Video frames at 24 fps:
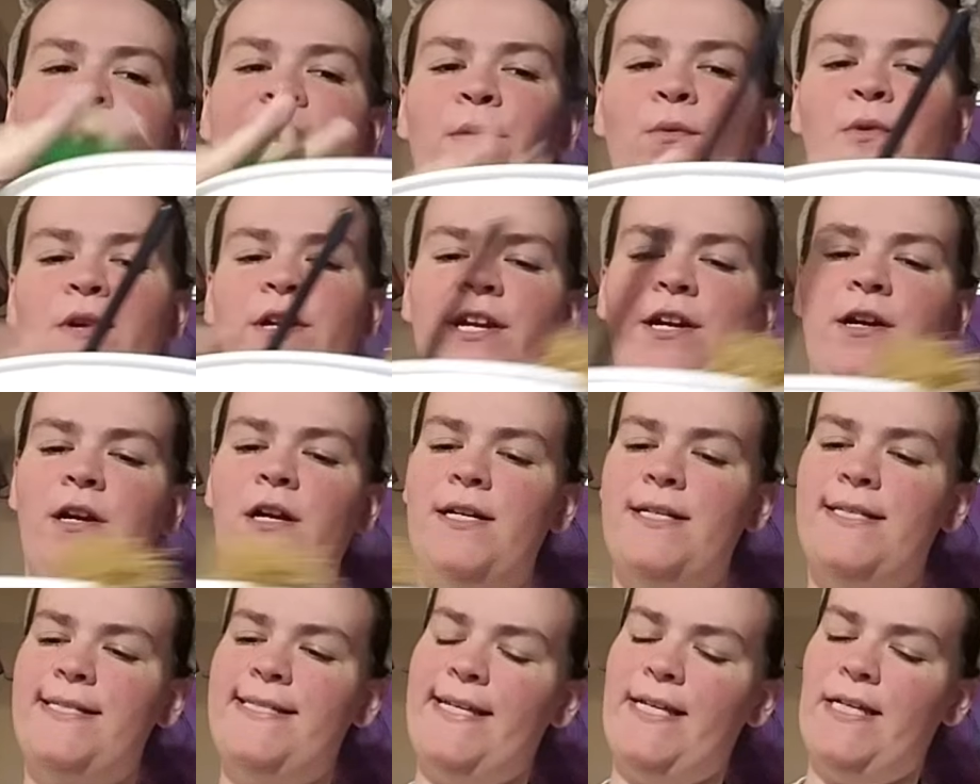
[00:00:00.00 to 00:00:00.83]
at one
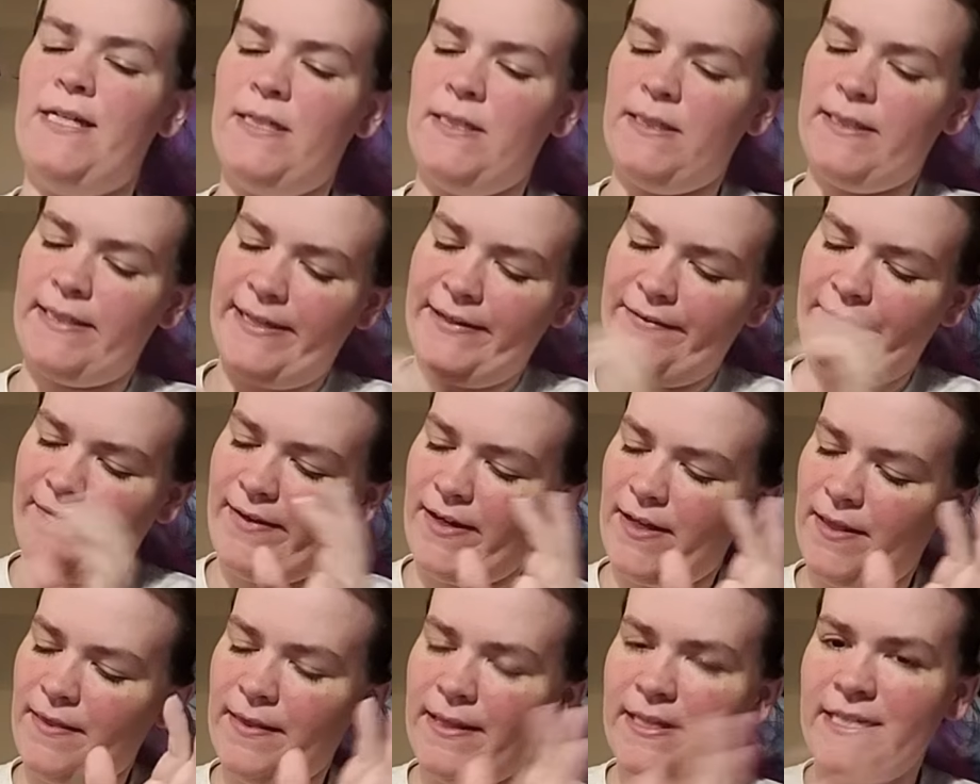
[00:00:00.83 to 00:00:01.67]
yard sale, I
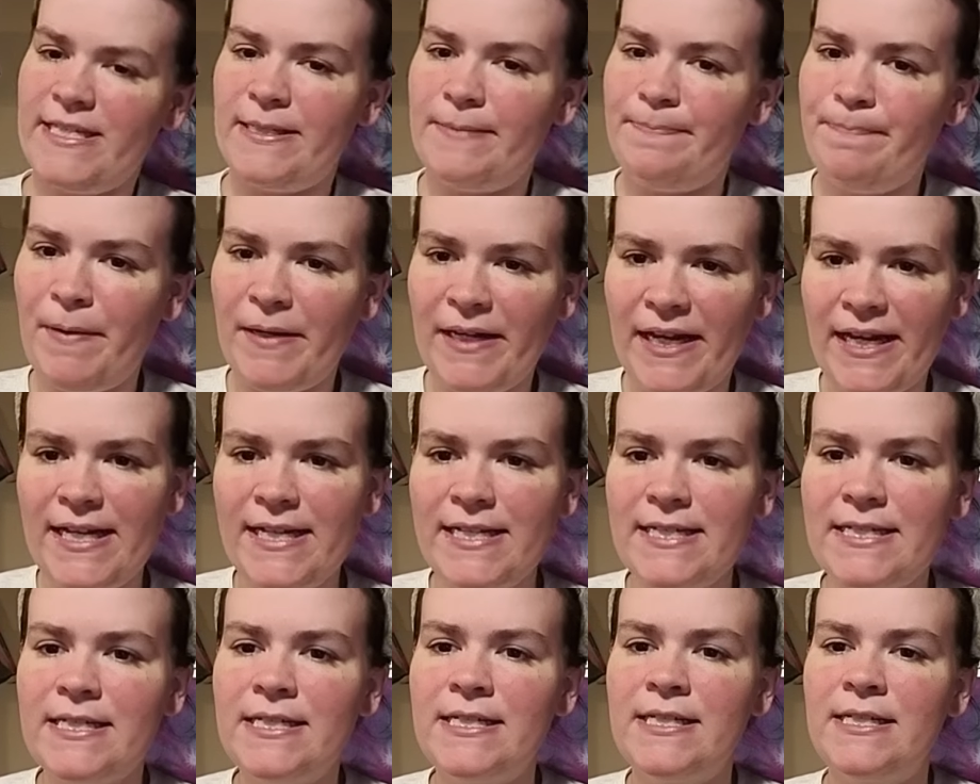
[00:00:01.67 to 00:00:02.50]
found this
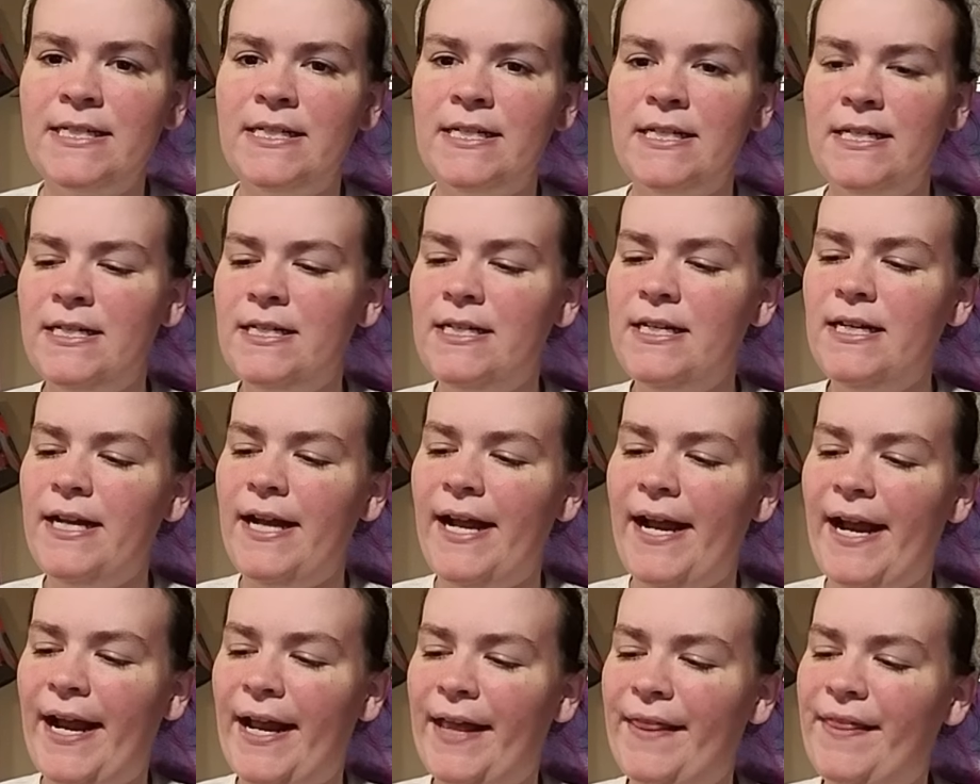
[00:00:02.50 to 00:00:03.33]
bucket,
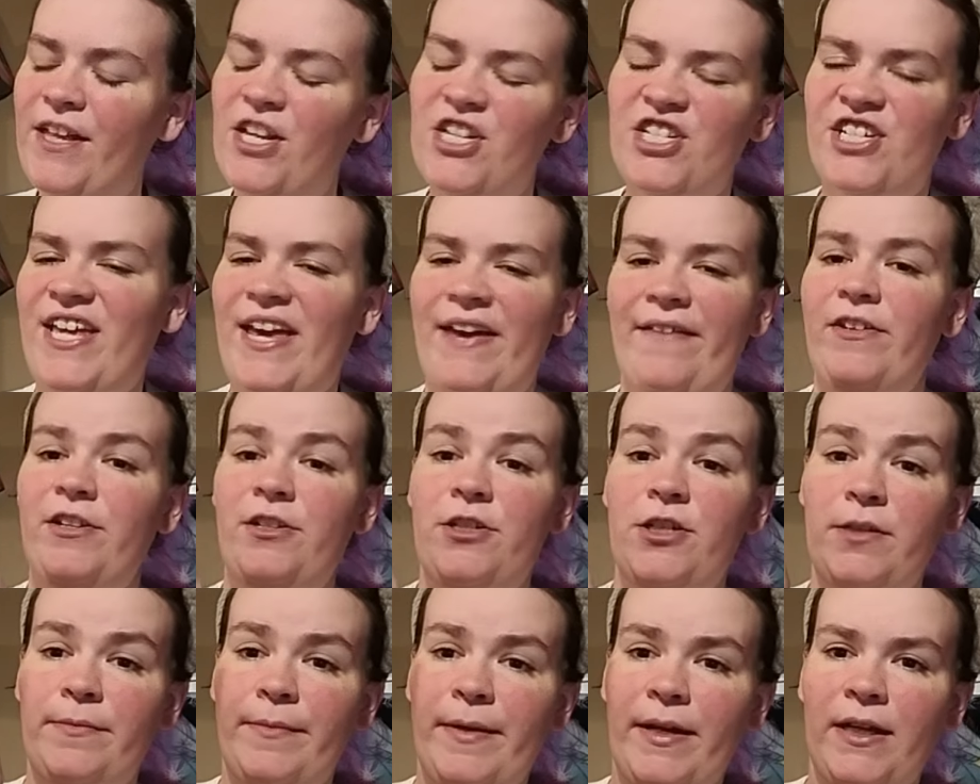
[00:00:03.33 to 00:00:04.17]
and they just gave
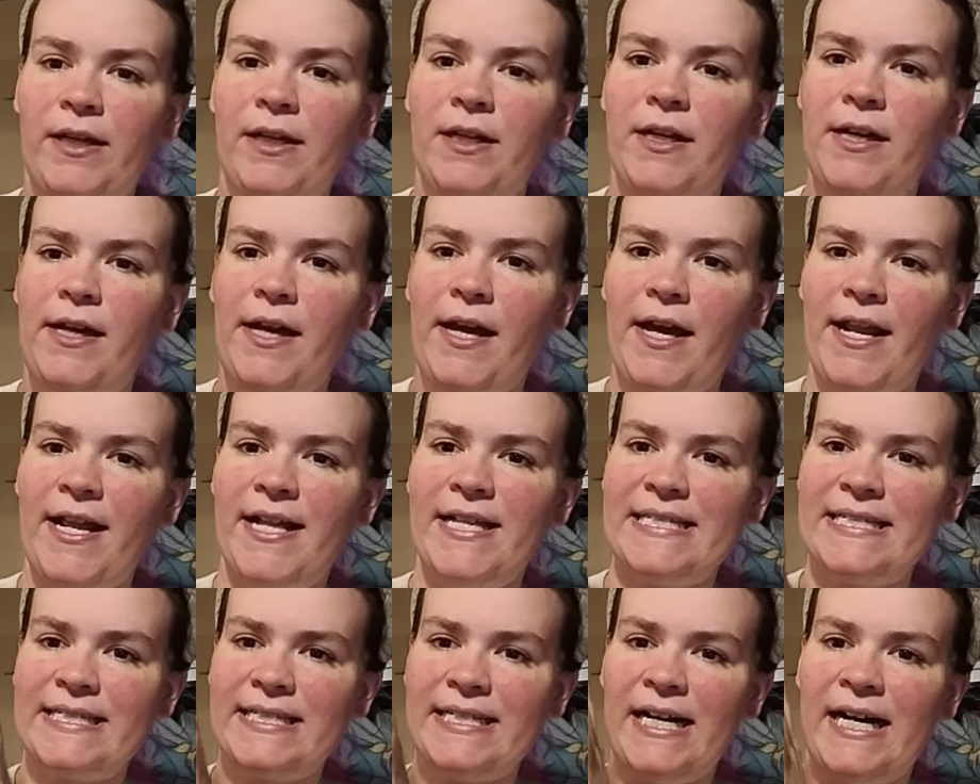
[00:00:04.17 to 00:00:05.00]
it to me. And
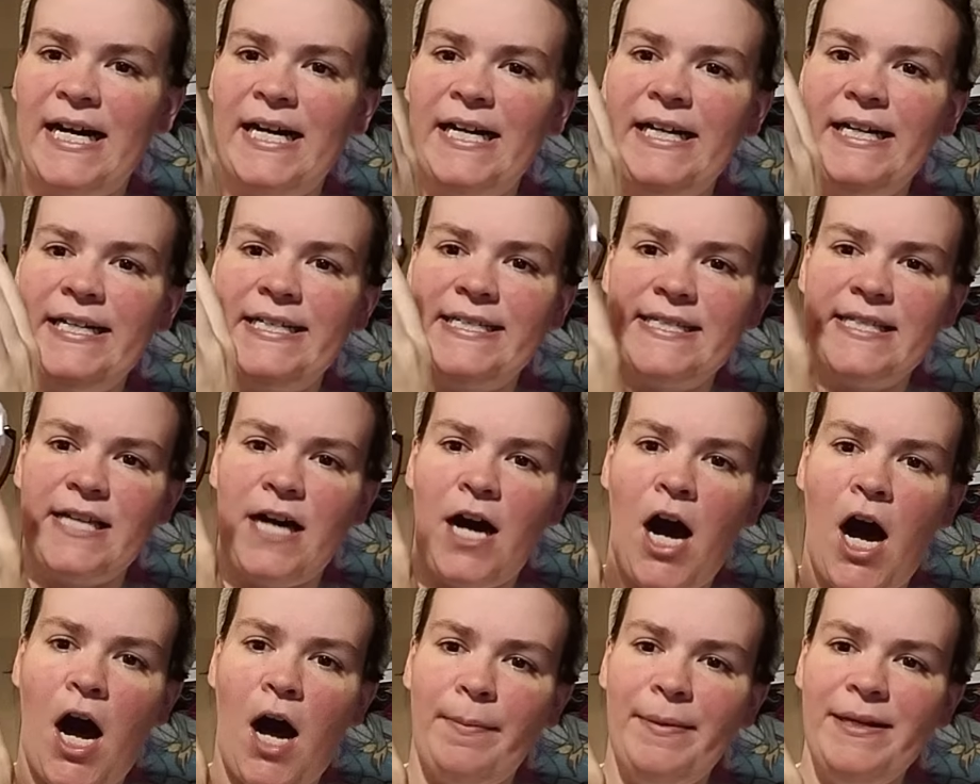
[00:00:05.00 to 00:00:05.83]
it's got, it's The
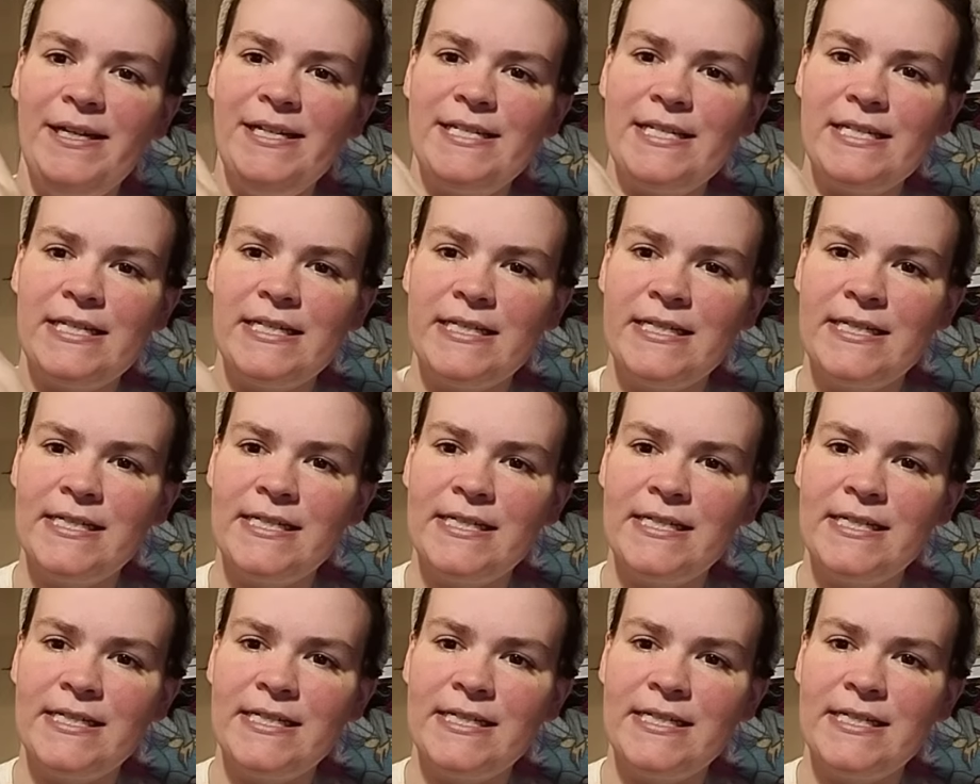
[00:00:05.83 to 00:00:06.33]
Hobbit,